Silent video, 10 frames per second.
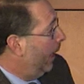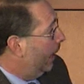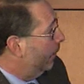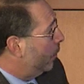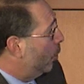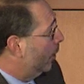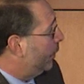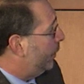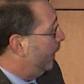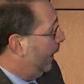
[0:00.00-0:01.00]
And of
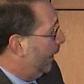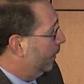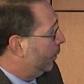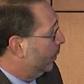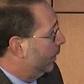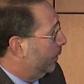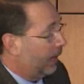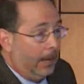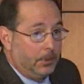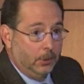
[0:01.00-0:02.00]
course, the answer is
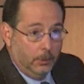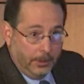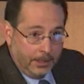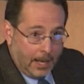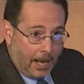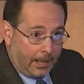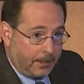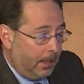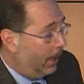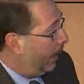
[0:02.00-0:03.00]
absolutely
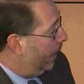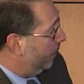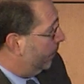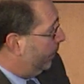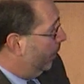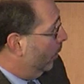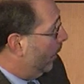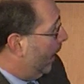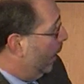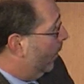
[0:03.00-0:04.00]
not as a single
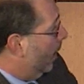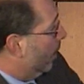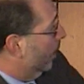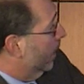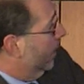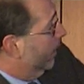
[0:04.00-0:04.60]
biomarker.